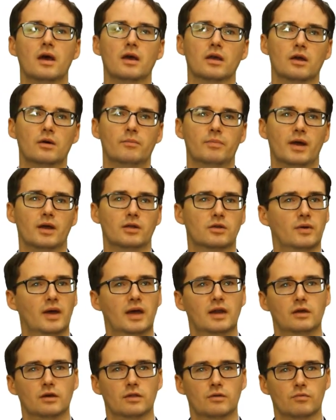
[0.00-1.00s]
compared to
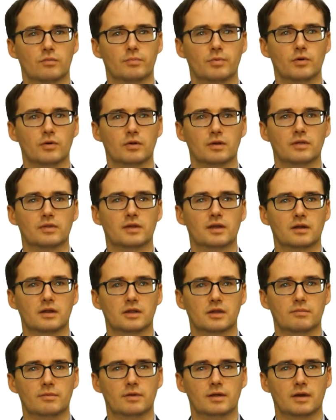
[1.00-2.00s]
any other reporting that needs
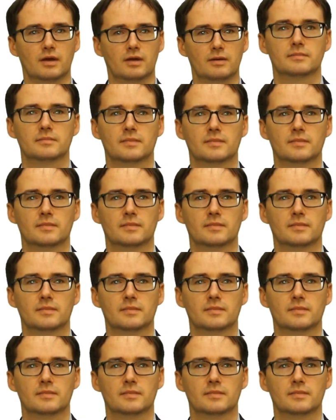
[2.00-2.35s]
to be done.